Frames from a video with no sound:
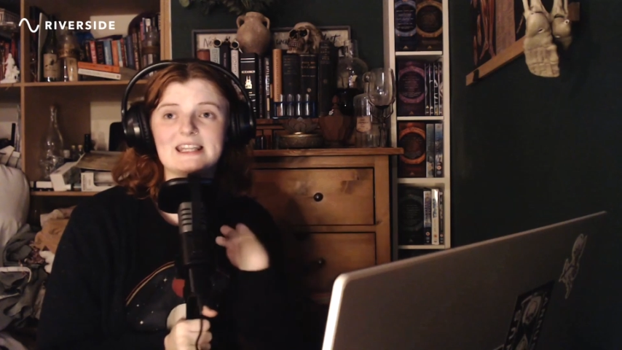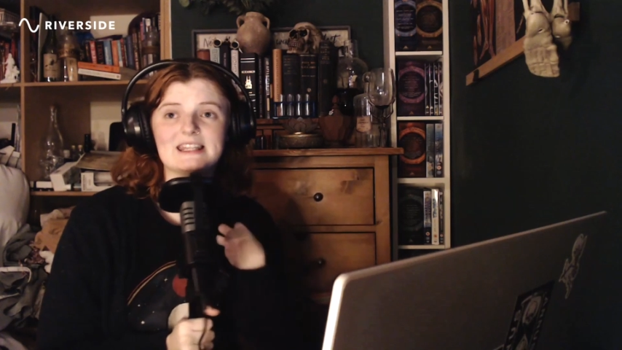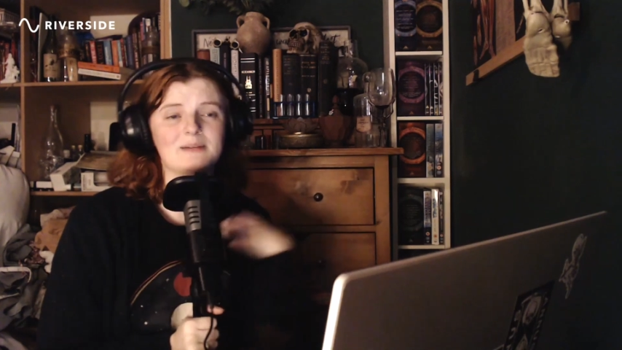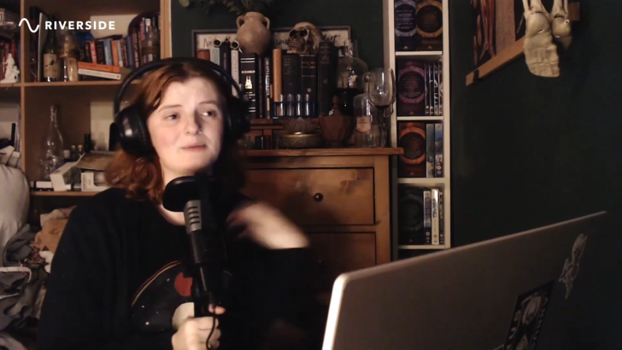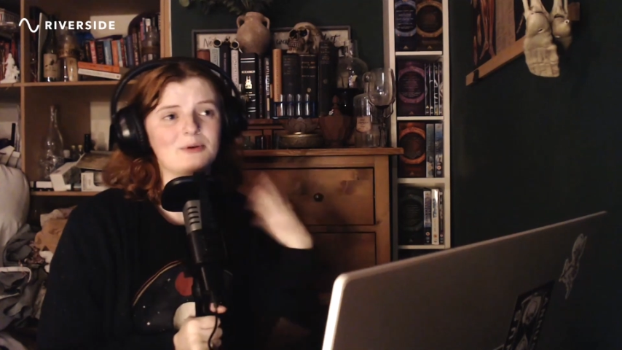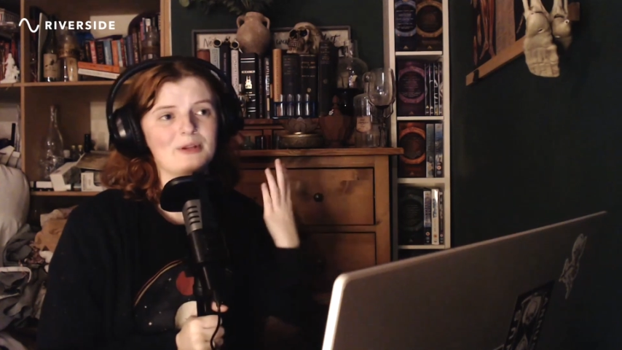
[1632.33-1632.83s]

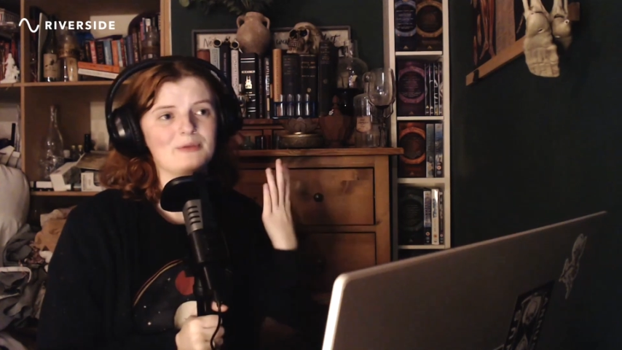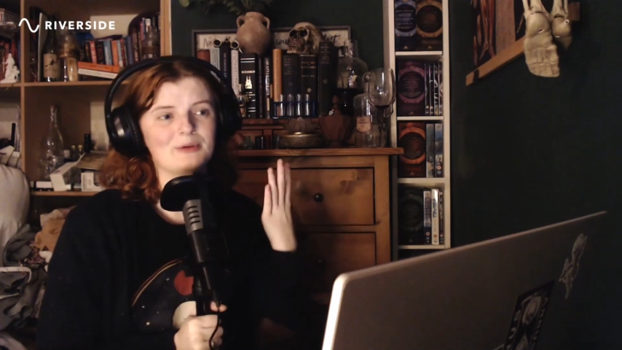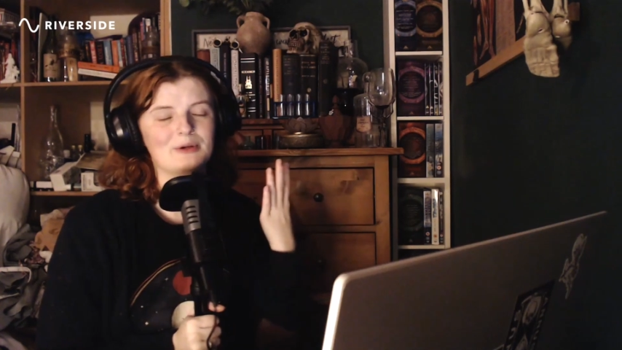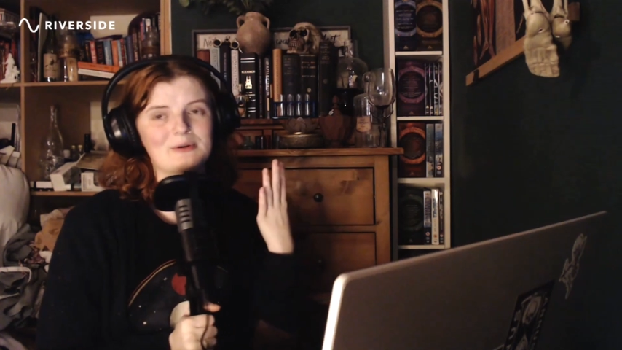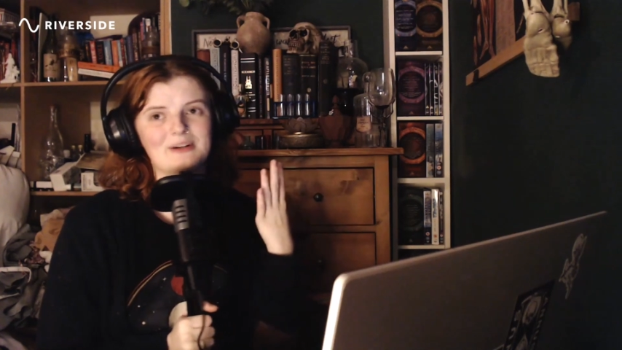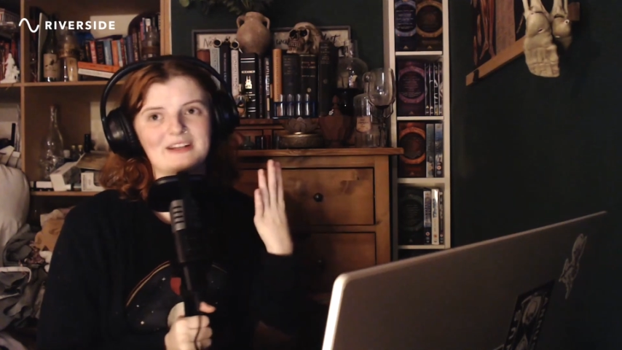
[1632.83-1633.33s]
I'm only
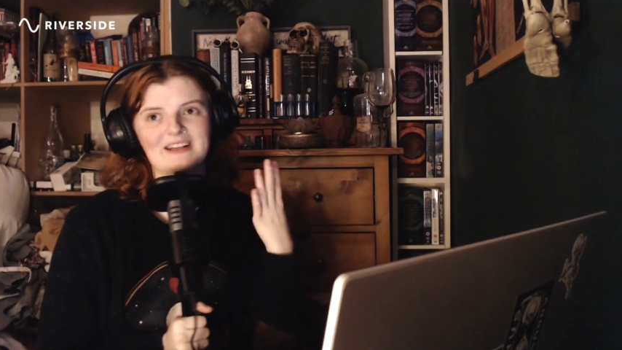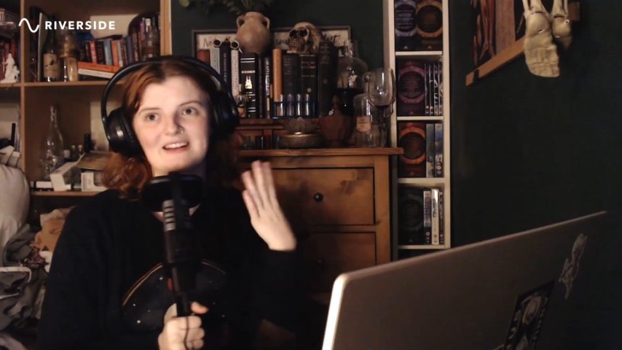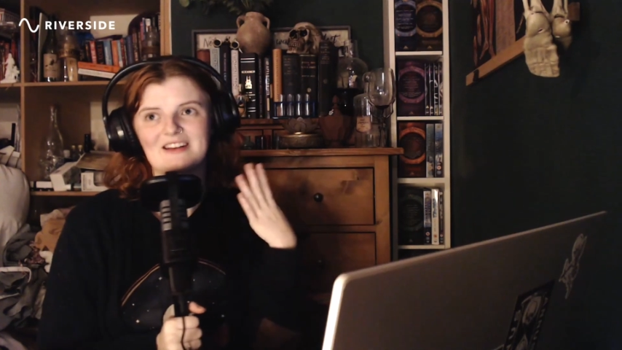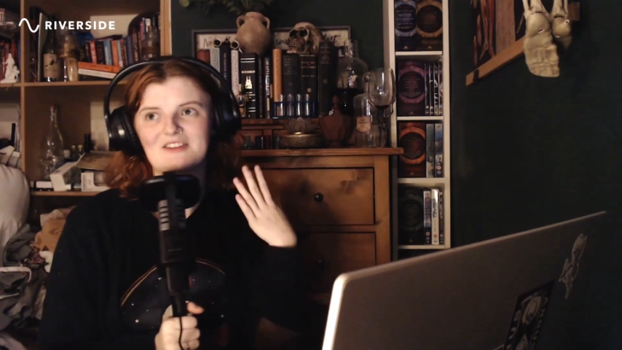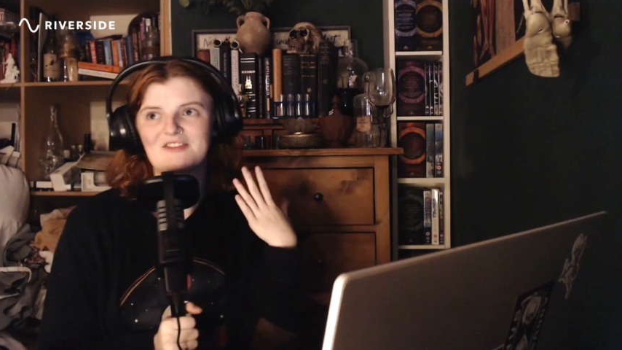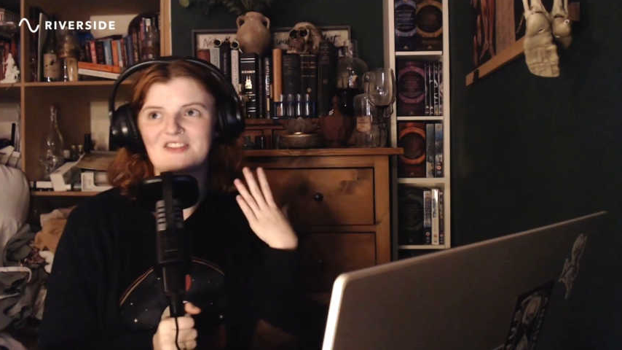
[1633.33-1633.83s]
recording
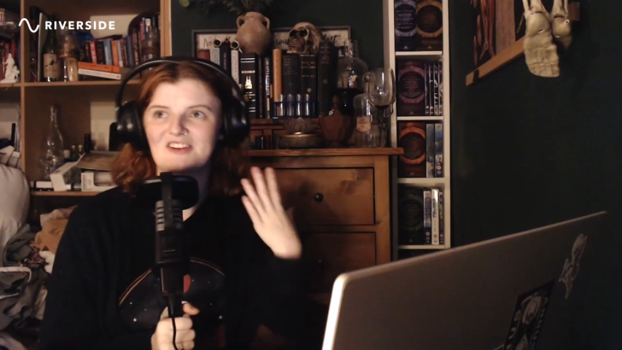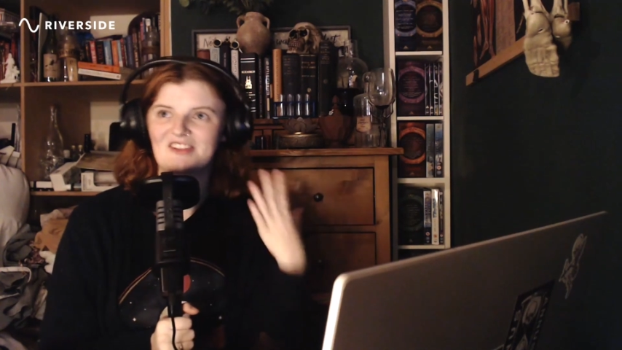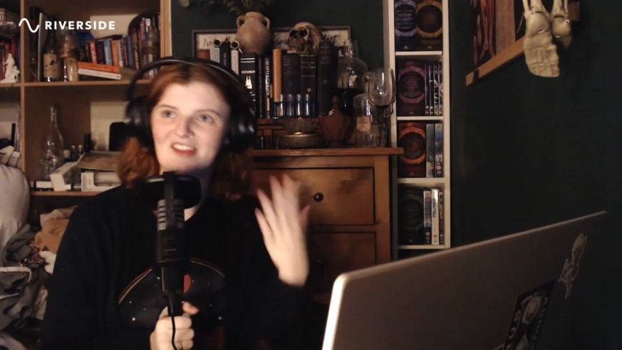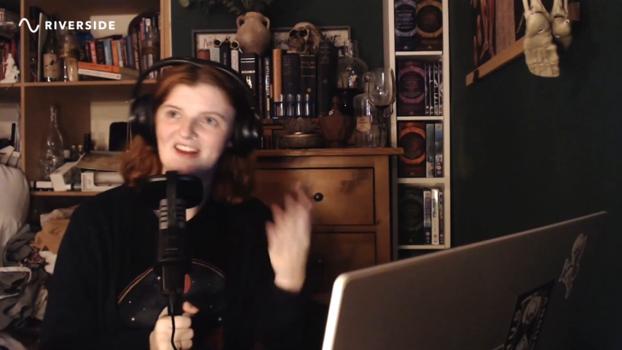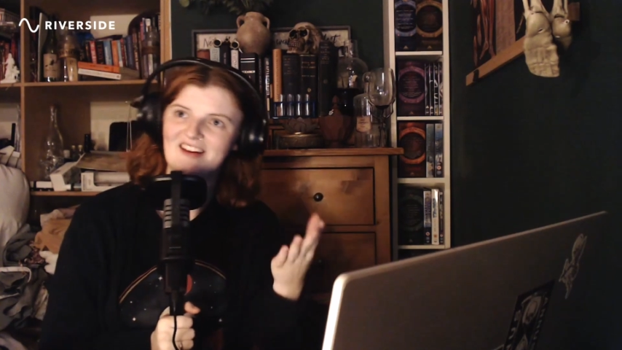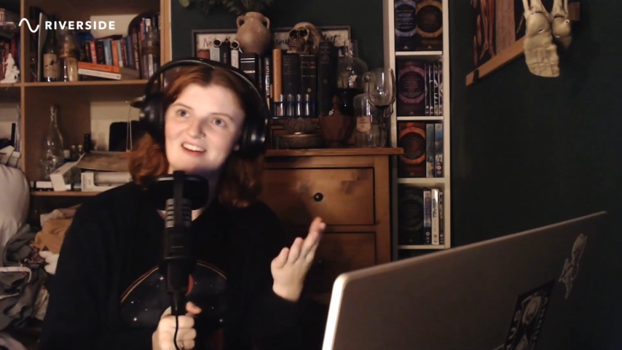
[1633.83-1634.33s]
if they're
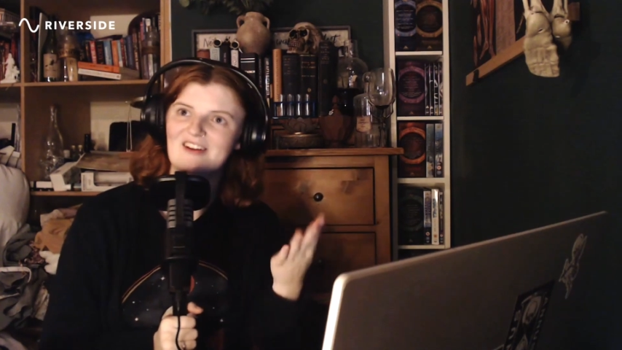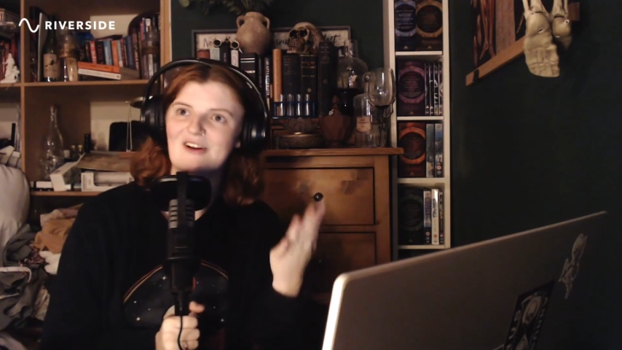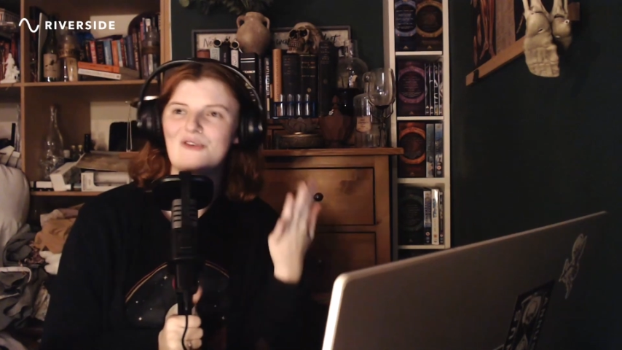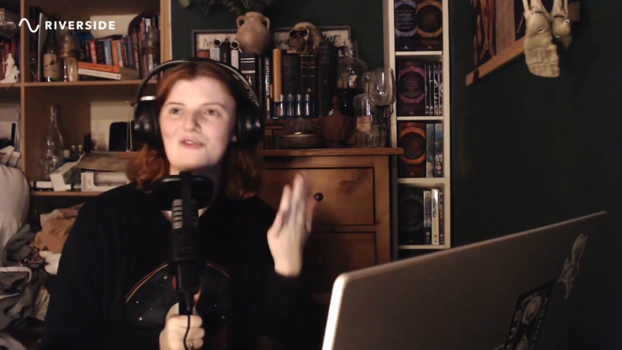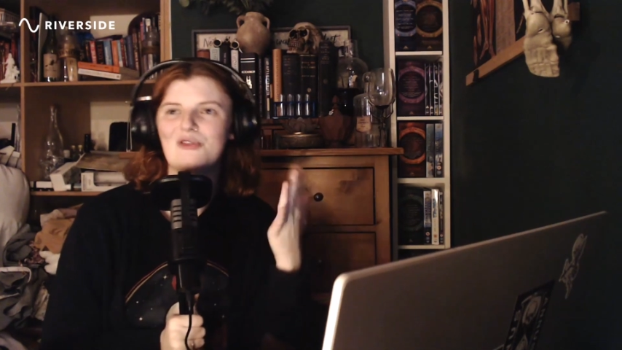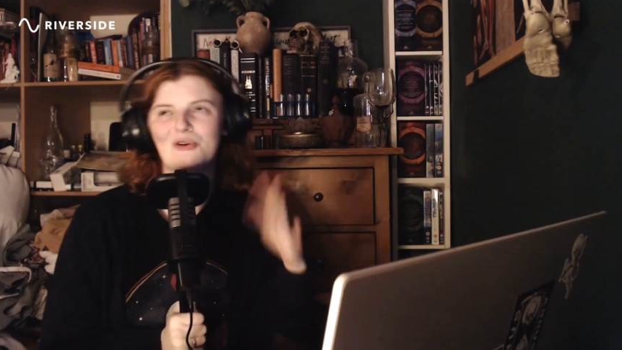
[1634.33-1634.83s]
there,
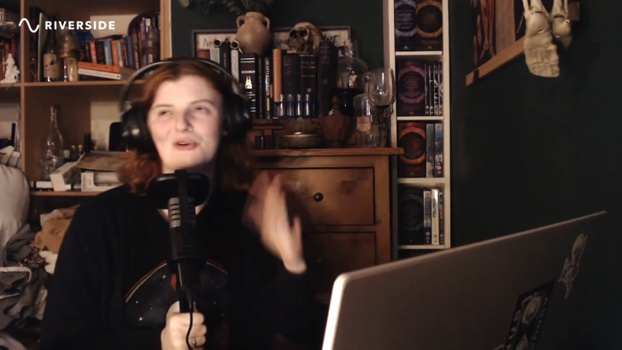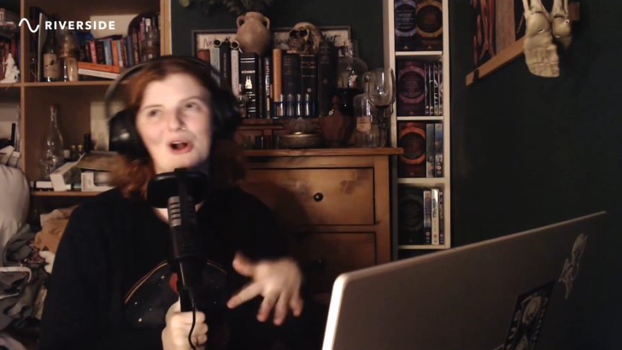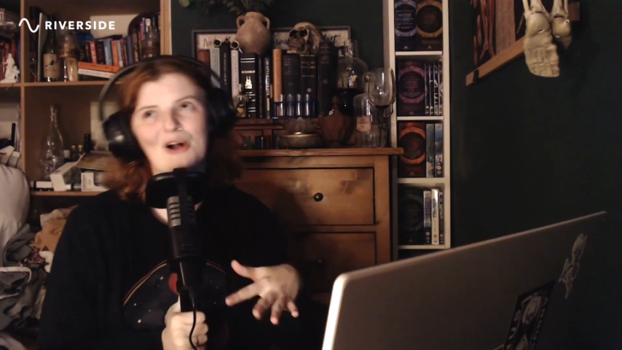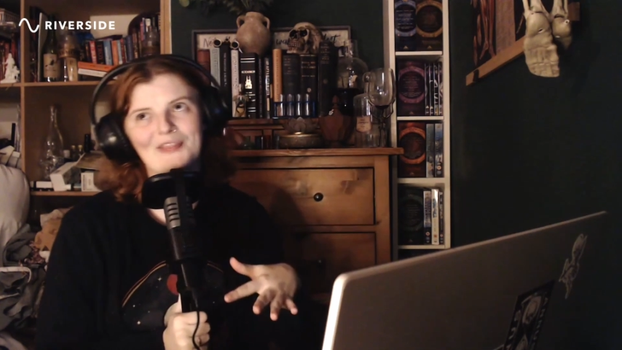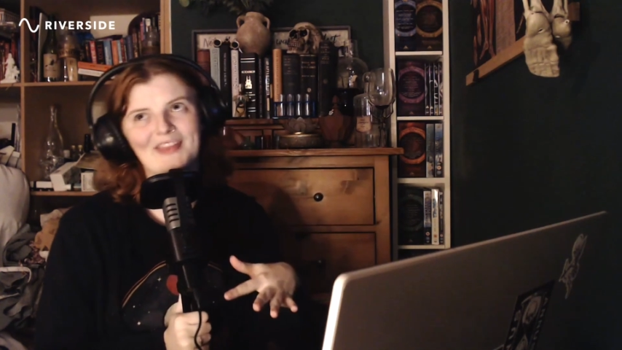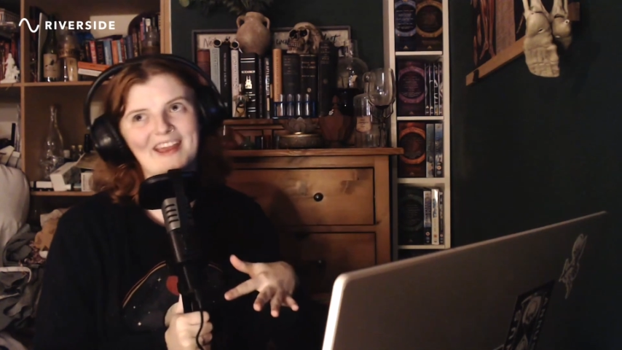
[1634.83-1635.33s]
if they're
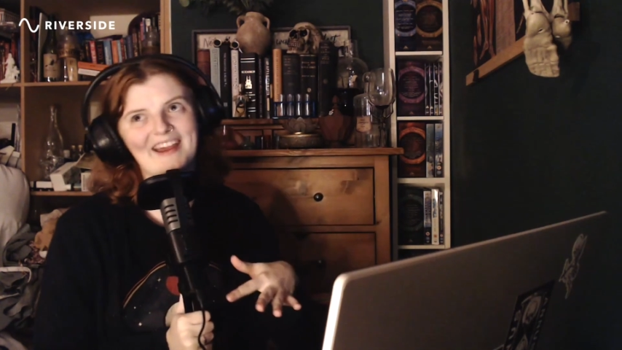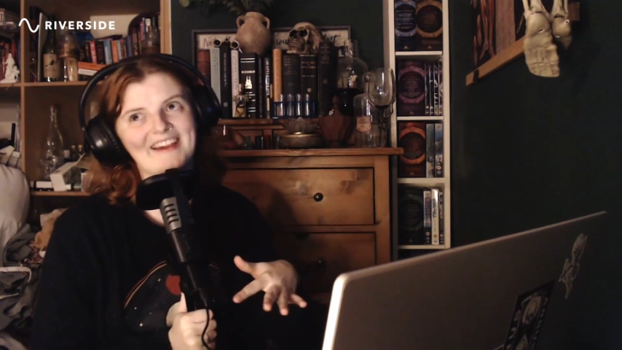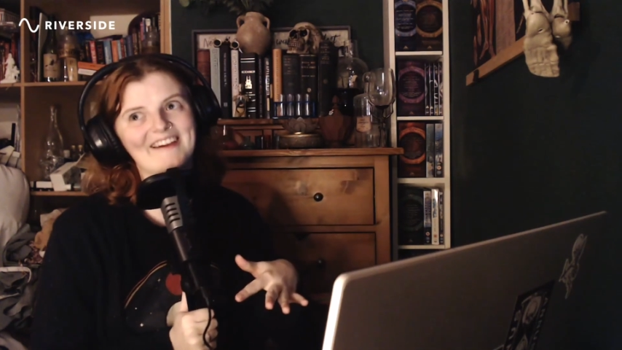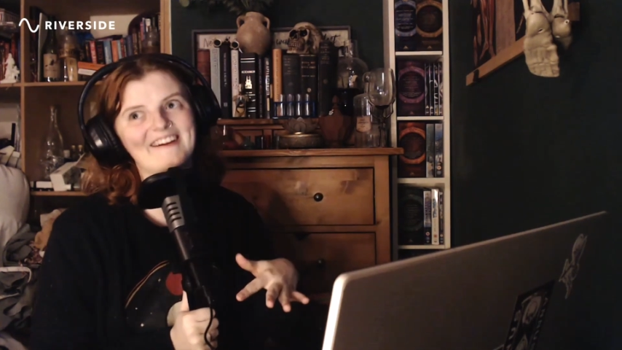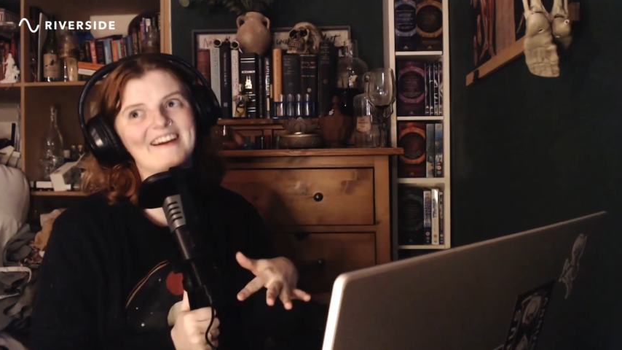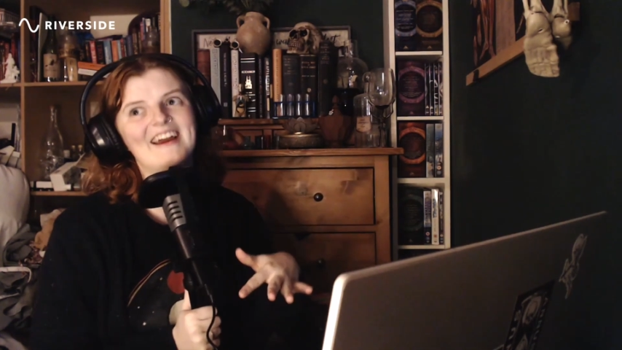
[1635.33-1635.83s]
not
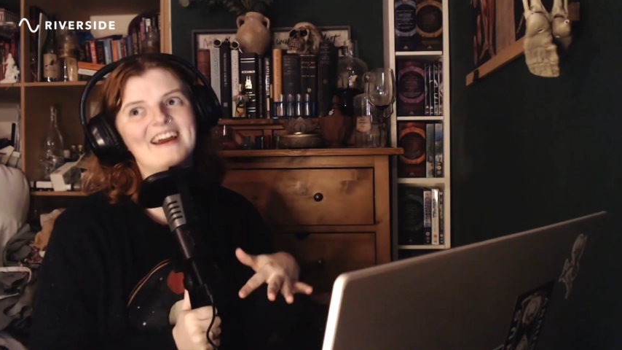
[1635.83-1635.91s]
there,